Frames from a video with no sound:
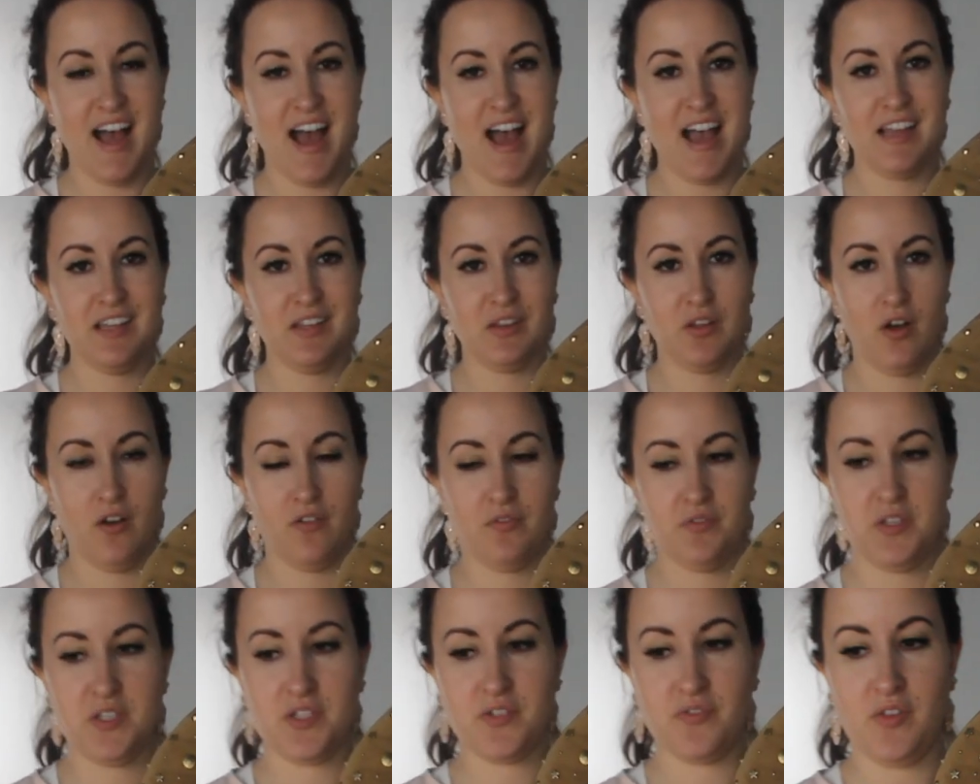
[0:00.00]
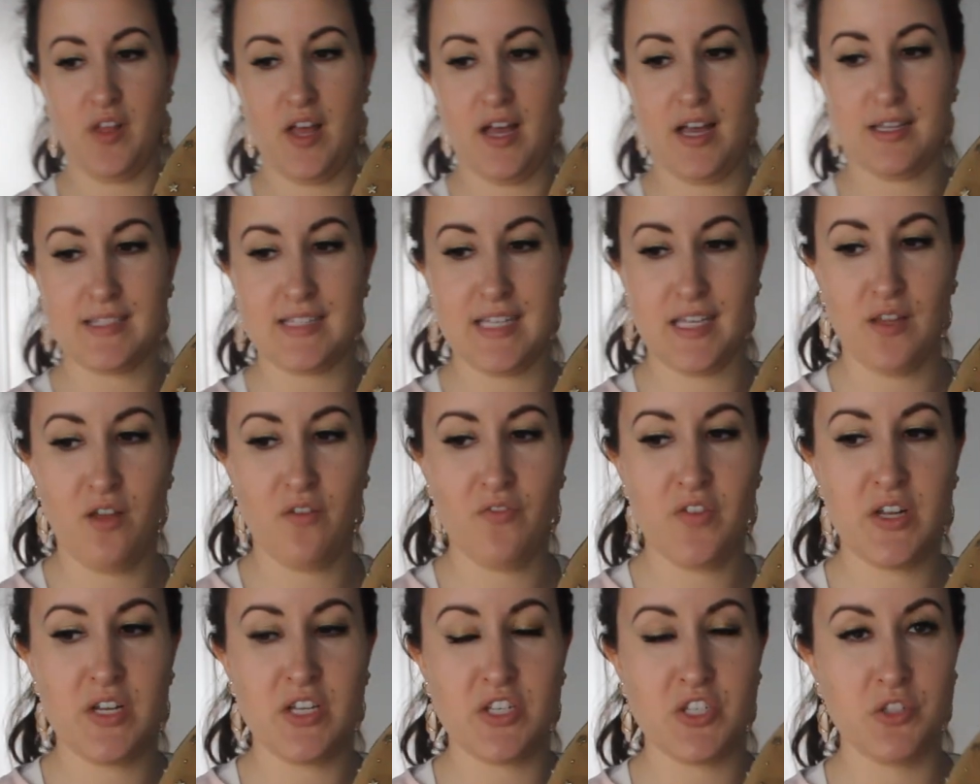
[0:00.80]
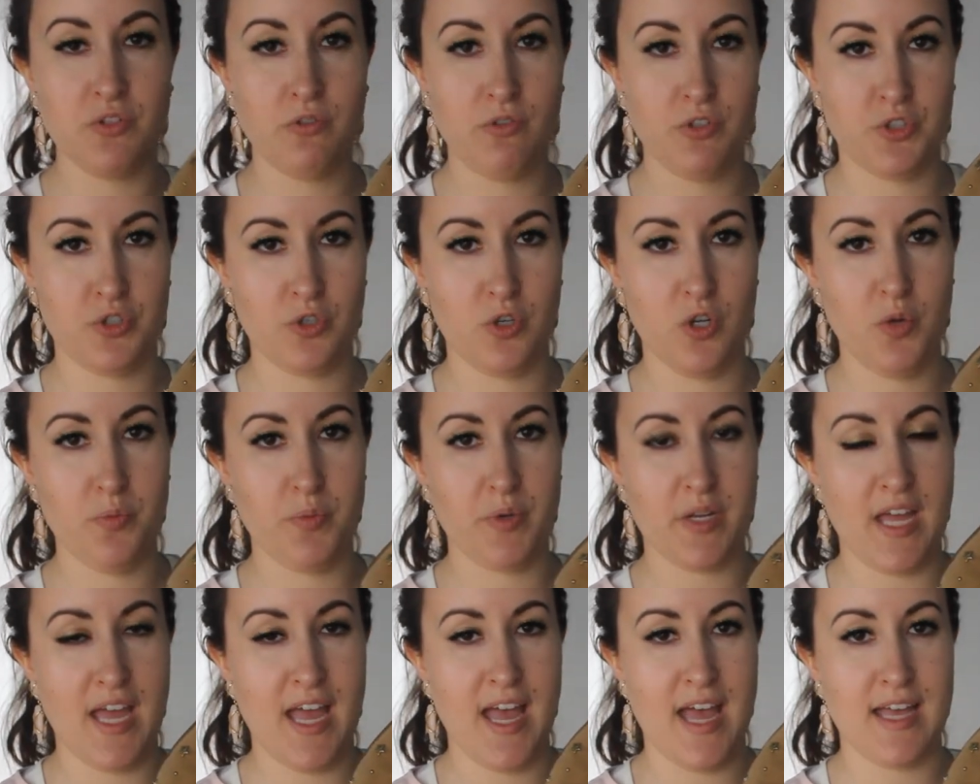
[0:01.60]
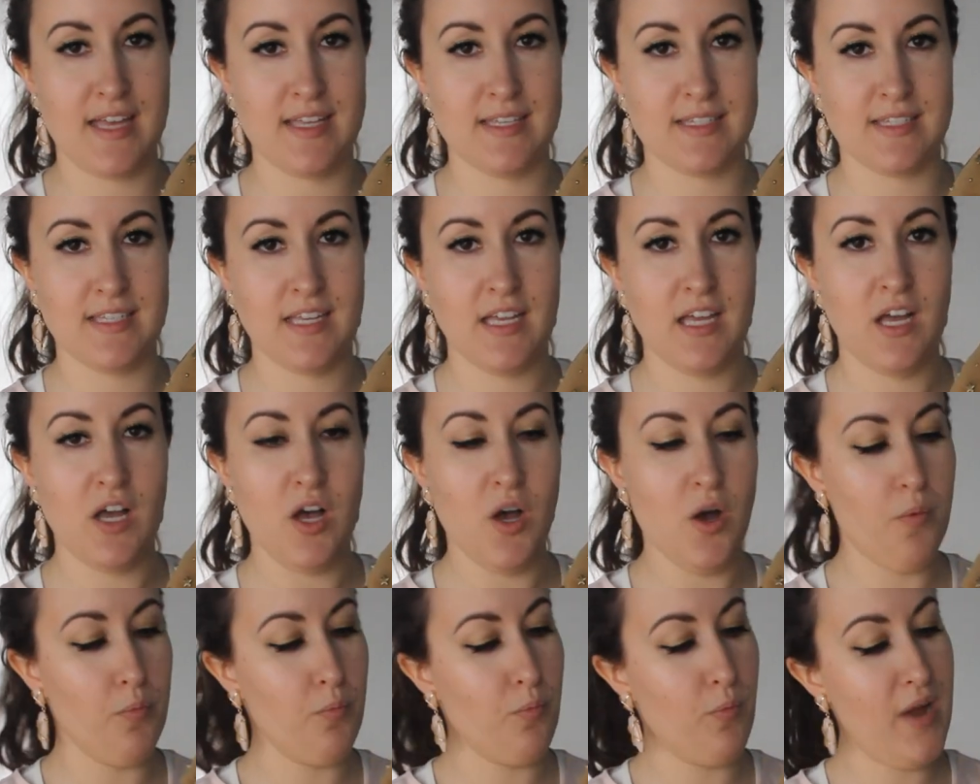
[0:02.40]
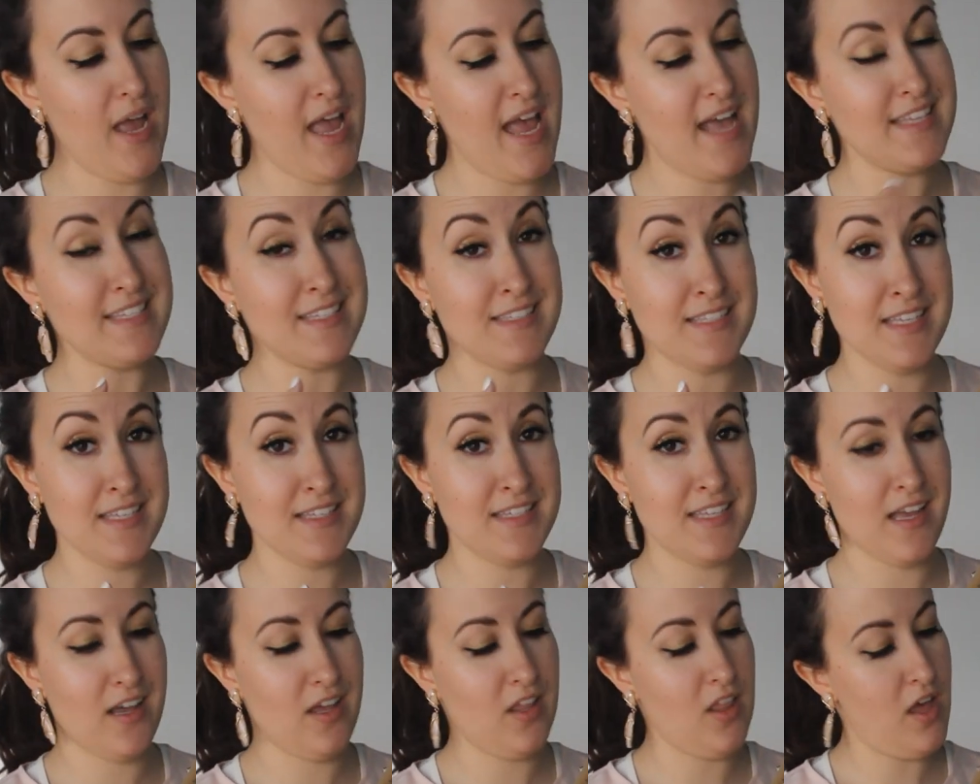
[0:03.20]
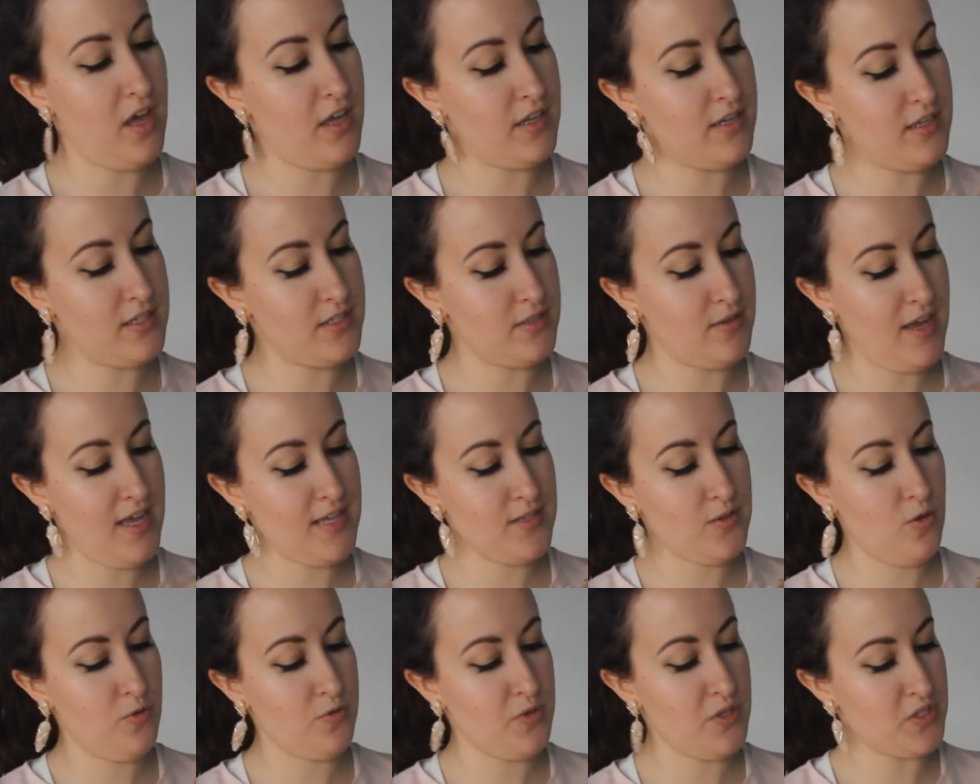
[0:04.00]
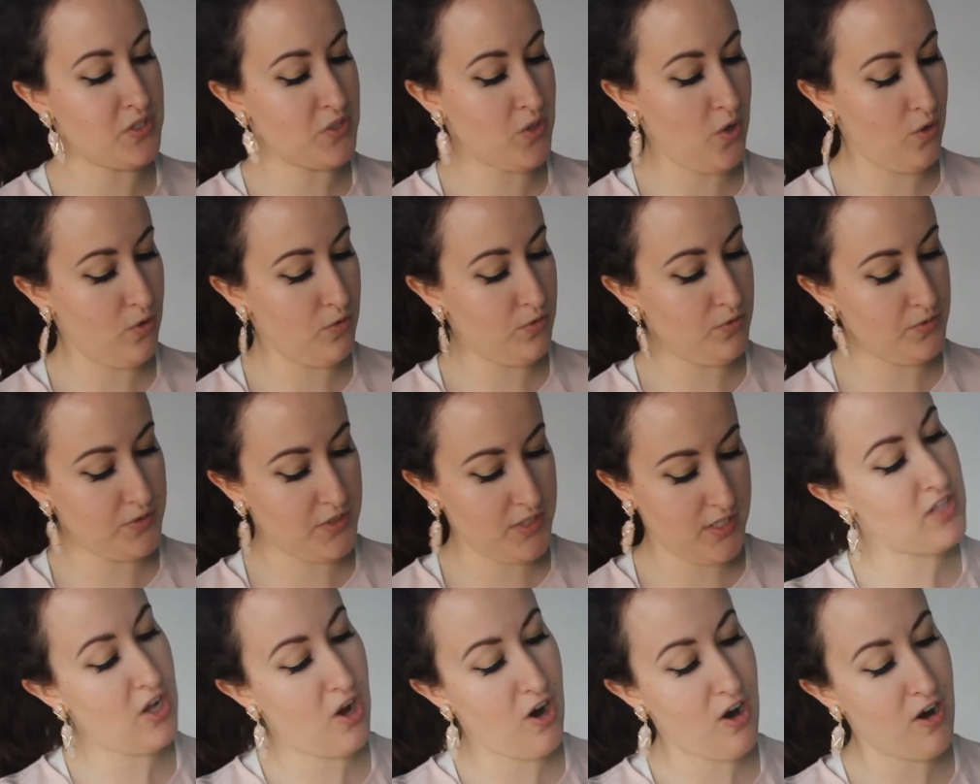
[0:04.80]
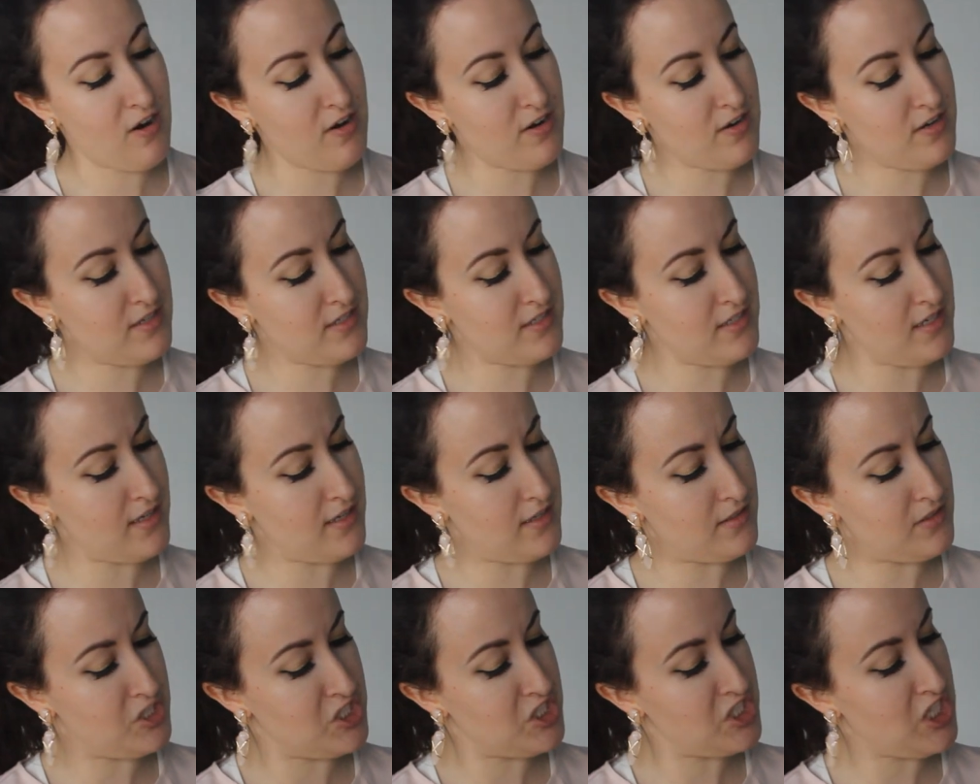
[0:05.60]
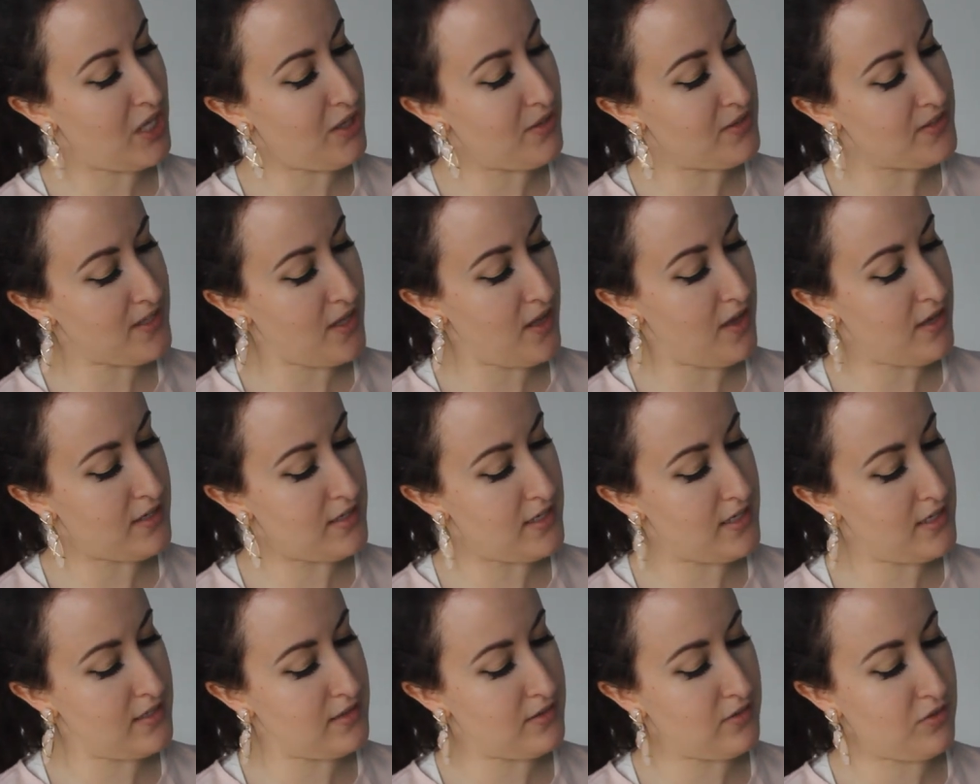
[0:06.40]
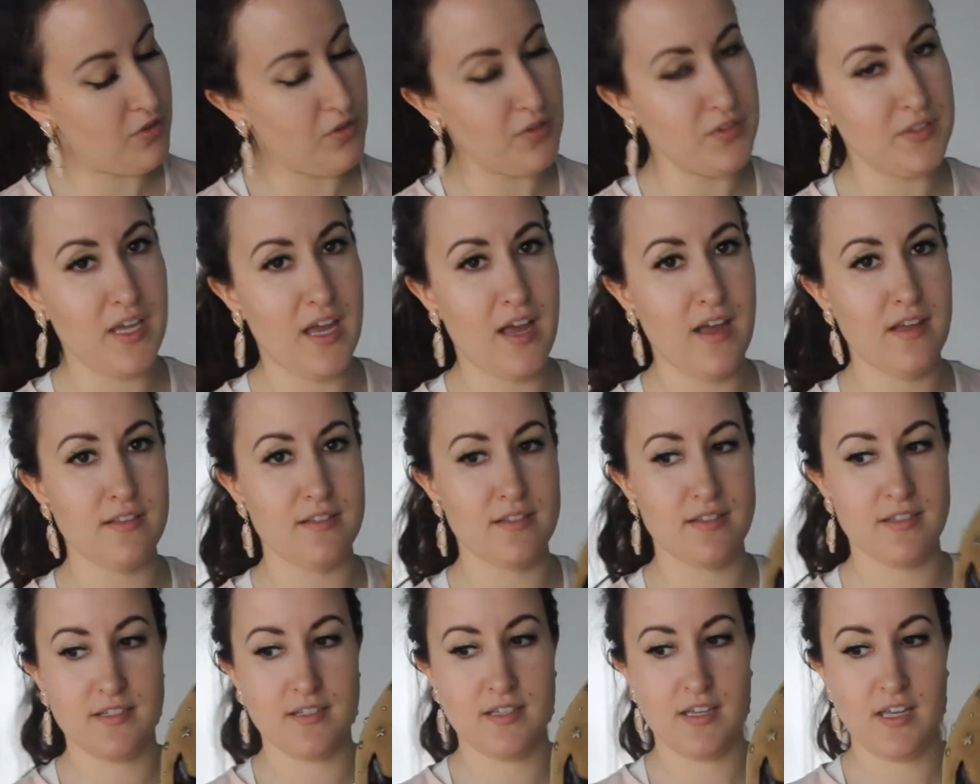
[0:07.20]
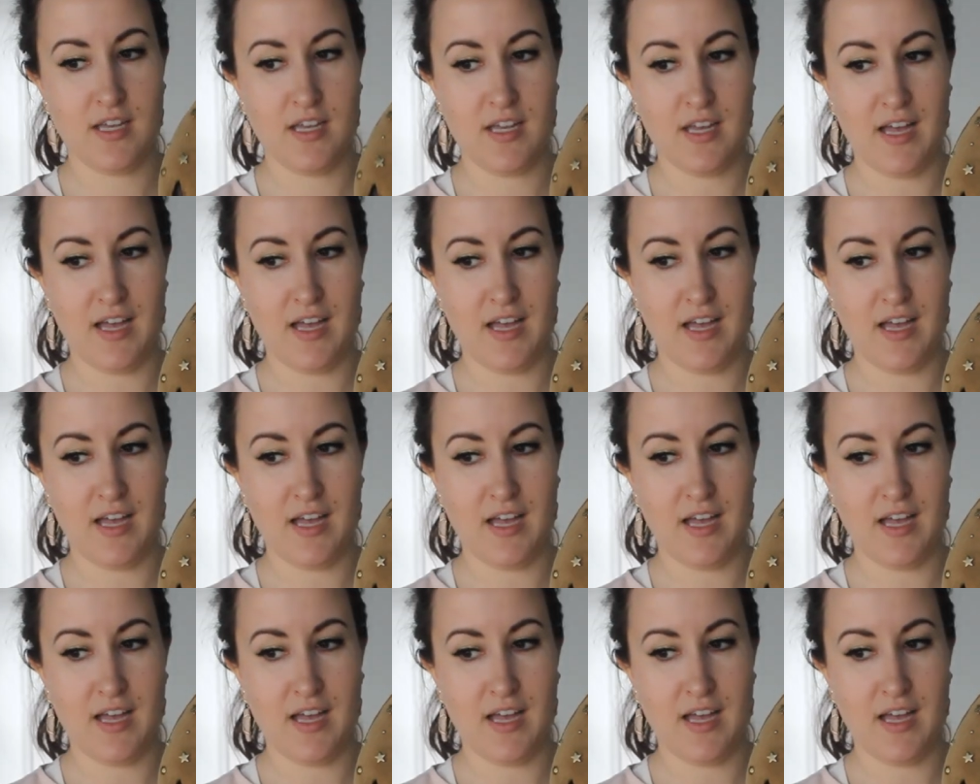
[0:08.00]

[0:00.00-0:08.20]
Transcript: I love these flats. I love that it's neutral, but it has has detail on it. So it has all these gold stars and shells on it, little dots.